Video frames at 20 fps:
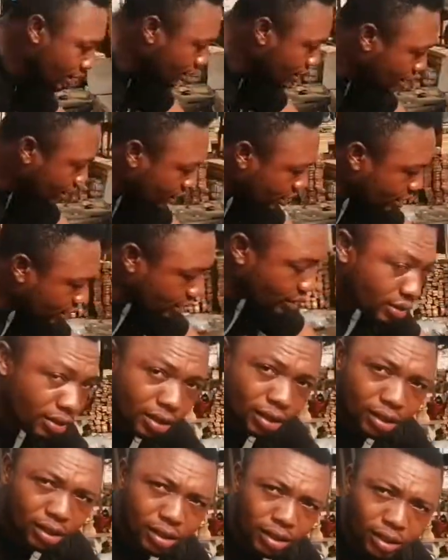We didn't know the
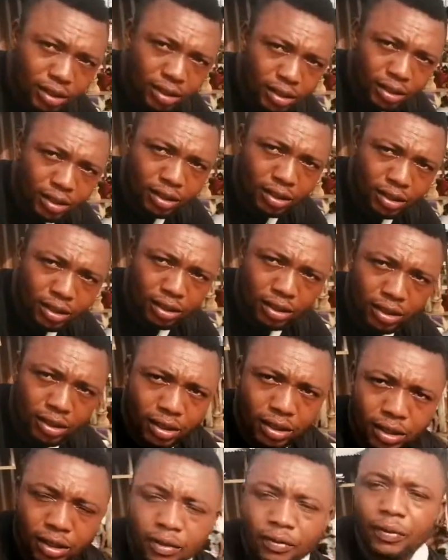price. Did you tell us
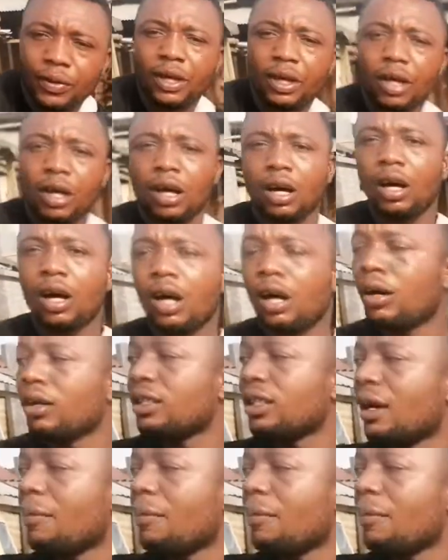the price for what we just